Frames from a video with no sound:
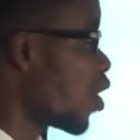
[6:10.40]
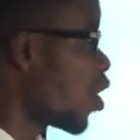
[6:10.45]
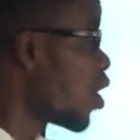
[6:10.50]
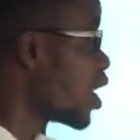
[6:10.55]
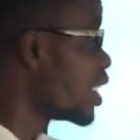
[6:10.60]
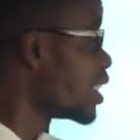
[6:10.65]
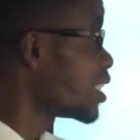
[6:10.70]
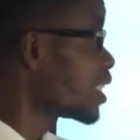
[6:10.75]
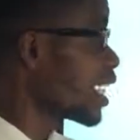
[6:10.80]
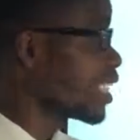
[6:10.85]
or
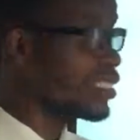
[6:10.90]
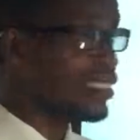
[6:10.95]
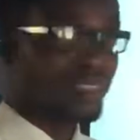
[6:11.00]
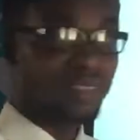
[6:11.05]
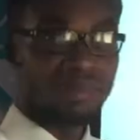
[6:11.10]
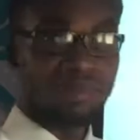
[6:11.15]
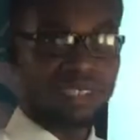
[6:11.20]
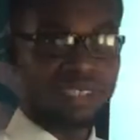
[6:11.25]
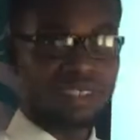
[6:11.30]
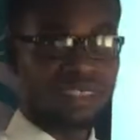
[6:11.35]

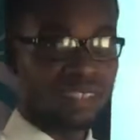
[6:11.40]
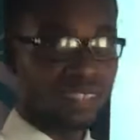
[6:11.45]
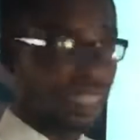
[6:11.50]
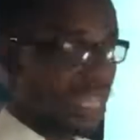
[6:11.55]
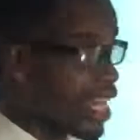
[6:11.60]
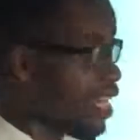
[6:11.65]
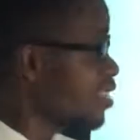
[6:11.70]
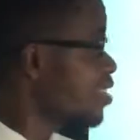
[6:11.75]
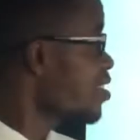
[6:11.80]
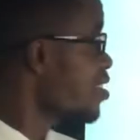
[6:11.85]
entitlements
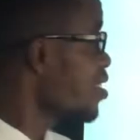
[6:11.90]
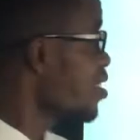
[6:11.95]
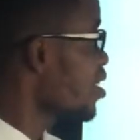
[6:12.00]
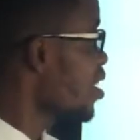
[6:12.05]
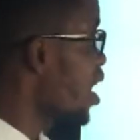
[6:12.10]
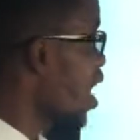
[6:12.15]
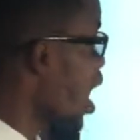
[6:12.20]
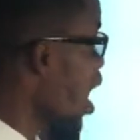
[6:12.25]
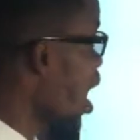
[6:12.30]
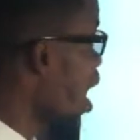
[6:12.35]
that
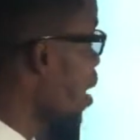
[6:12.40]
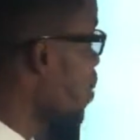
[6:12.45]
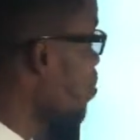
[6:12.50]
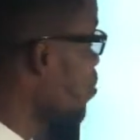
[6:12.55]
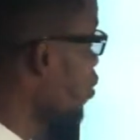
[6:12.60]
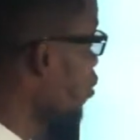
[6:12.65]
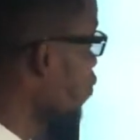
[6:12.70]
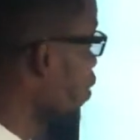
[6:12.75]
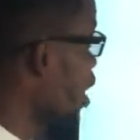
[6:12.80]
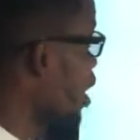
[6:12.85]
are
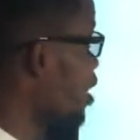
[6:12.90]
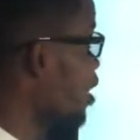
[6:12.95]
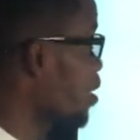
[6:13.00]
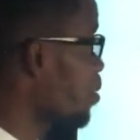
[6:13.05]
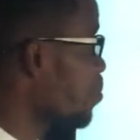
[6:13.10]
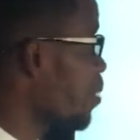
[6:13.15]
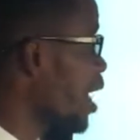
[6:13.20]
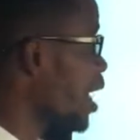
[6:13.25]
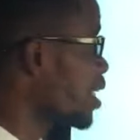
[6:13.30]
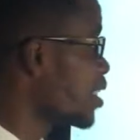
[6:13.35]

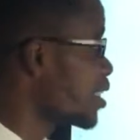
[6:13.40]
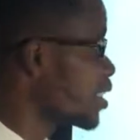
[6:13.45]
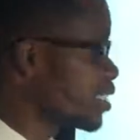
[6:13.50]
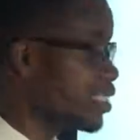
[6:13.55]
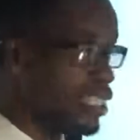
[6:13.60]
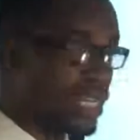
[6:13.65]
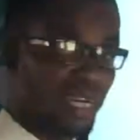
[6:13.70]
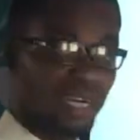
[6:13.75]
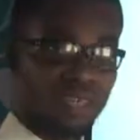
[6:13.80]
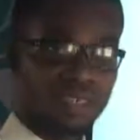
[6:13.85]
provided by
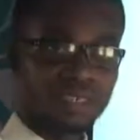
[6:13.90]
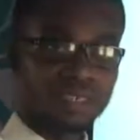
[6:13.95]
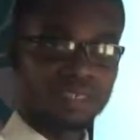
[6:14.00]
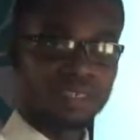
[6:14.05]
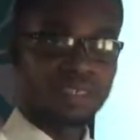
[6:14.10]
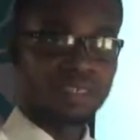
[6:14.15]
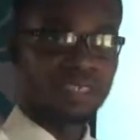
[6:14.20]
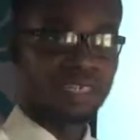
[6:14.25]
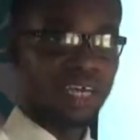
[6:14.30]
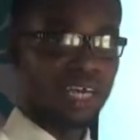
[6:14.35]
nature
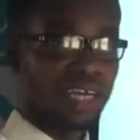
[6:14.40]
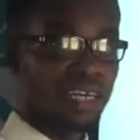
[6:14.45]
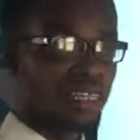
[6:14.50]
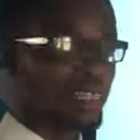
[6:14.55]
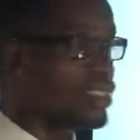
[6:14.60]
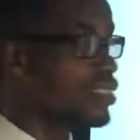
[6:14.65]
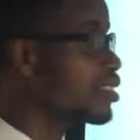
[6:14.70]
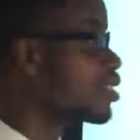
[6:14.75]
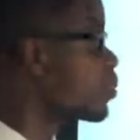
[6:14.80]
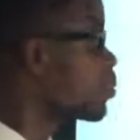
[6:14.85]

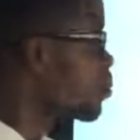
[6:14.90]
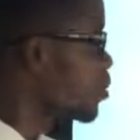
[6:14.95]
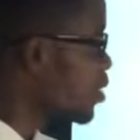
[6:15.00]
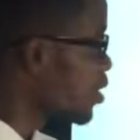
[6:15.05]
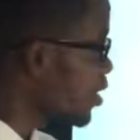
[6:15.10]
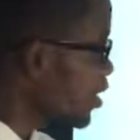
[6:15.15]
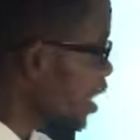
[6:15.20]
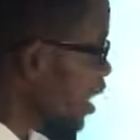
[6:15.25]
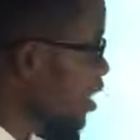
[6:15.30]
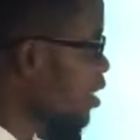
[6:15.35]
and
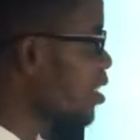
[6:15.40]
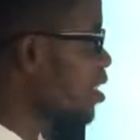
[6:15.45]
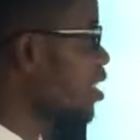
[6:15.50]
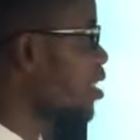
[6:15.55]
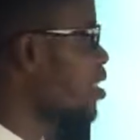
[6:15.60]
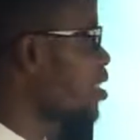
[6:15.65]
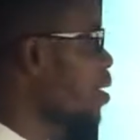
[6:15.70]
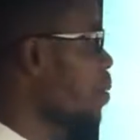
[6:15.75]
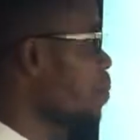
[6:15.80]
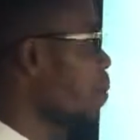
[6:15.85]

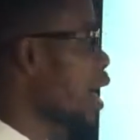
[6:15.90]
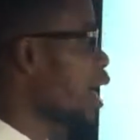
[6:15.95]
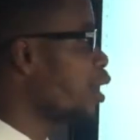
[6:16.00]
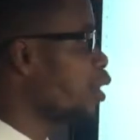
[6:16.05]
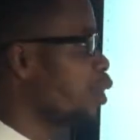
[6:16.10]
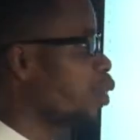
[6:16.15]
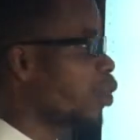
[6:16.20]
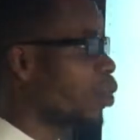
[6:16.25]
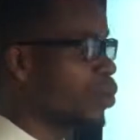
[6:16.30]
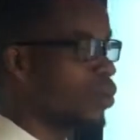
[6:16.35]
protected by
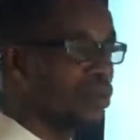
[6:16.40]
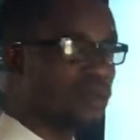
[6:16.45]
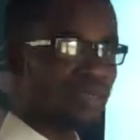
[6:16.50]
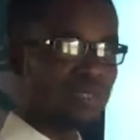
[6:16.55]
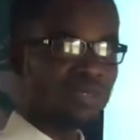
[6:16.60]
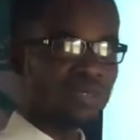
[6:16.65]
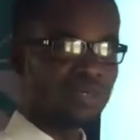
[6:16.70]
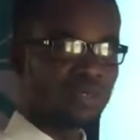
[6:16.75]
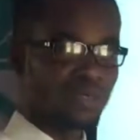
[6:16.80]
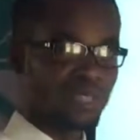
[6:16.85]
law.
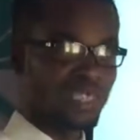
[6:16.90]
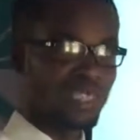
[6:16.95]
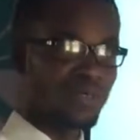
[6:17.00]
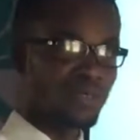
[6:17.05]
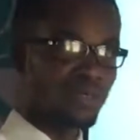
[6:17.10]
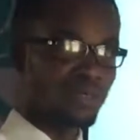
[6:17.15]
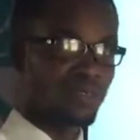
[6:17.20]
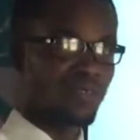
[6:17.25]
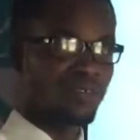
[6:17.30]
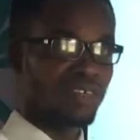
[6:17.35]
So take
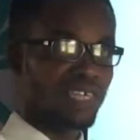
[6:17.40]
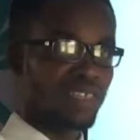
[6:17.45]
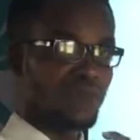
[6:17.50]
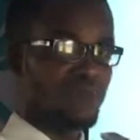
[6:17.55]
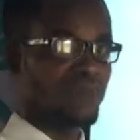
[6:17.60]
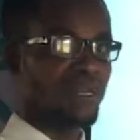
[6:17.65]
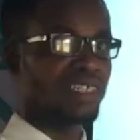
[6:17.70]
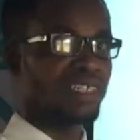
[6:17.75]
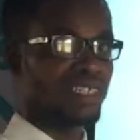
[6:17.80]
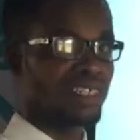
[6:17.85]
note of the
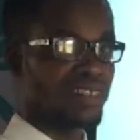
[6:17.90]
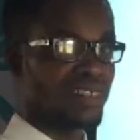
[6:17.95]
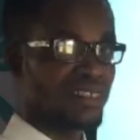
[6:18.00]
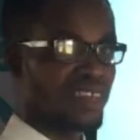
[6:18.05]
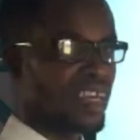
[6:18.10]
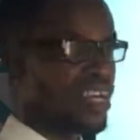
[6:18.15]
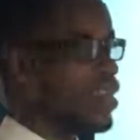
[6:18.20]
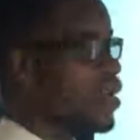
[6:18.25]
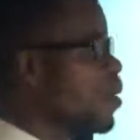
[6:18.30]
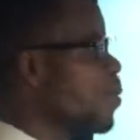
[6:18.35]
expressions:
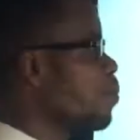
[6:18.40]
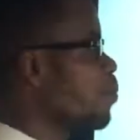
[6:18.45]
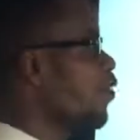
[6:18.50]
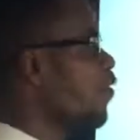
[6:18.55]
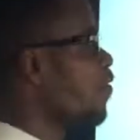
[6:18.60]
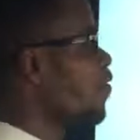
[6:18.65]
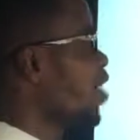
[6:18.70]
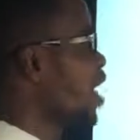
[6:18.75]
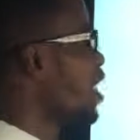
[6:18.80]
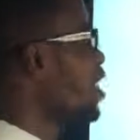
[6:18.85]

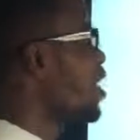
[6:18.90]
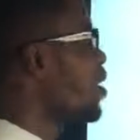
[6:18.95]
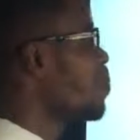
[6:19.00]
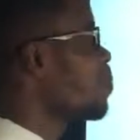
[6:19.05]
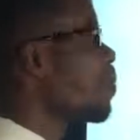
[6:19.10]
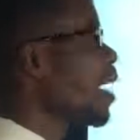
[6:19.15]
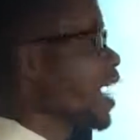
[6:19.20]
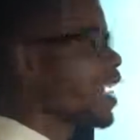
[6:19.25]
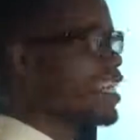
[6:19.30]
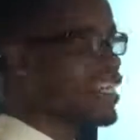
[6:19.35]

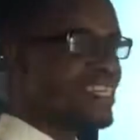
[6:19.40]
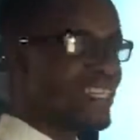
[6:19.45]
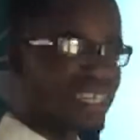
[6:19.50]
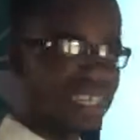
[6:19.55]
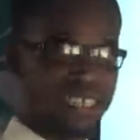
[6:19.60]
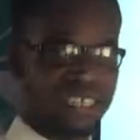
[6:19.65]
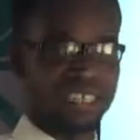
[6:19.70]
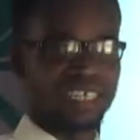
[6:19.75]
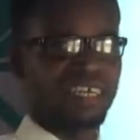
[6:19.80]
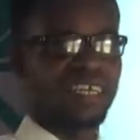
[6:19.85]
provided by
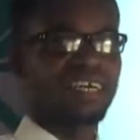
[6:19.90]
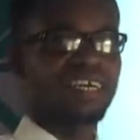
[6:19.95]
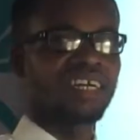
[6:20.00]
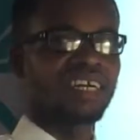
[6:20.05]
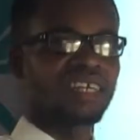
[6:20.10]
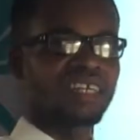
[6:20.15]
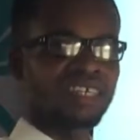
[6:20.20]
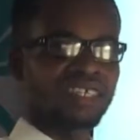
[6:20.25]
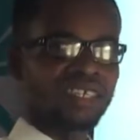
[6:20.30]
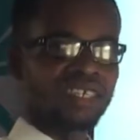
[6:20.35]
nature.
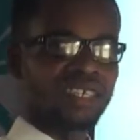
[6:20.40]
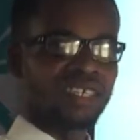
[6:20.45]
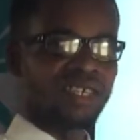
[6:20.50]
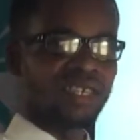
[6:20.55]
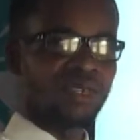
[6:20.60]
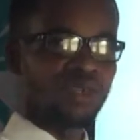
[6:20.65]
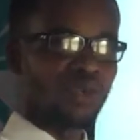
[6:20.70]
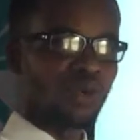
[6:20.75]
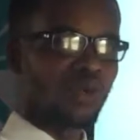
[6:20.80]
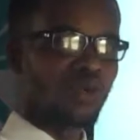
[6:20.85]

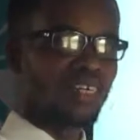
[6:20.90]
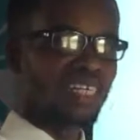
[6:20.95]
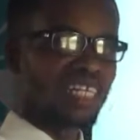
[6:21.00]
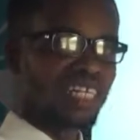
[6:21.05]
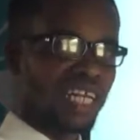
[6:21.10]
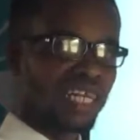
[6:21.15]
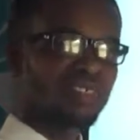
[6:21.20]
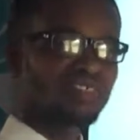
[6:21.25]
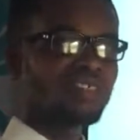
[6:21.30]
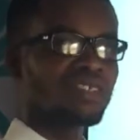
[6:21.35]
So
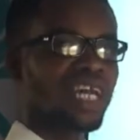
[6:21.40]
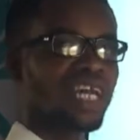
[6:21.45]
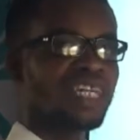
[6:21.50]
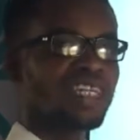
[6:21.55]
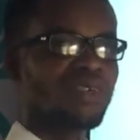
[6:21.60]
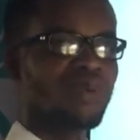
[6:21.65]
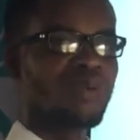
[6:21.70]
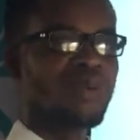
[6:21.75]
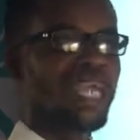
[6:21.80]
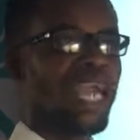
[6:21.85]

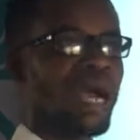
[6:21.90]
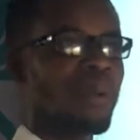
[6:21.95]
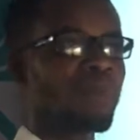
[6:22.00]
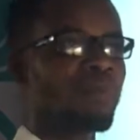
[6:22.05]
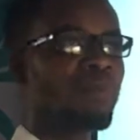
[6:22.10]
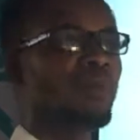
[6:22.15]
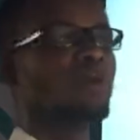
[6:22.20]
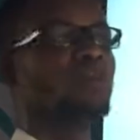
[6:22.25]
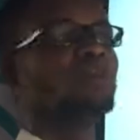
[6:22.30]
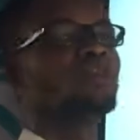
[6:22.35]
naturally we are
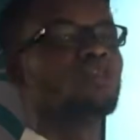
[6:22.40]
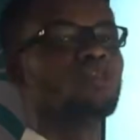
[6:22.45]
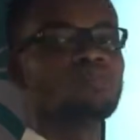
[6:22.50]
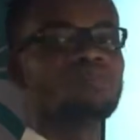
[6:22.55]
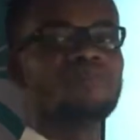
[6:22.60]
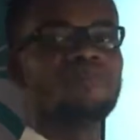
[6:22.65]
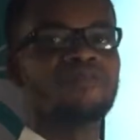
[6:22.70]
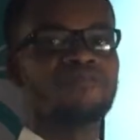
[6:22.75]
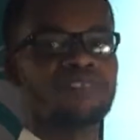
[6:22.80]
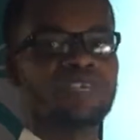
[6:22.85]
born to
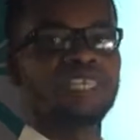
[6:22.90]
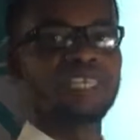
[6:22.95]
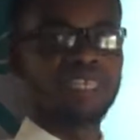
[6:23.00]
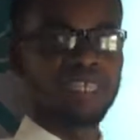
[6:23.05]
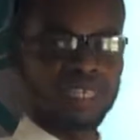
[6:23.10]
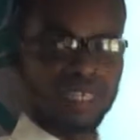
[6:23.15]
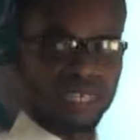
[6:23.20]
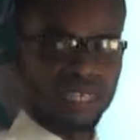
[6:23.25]
be free.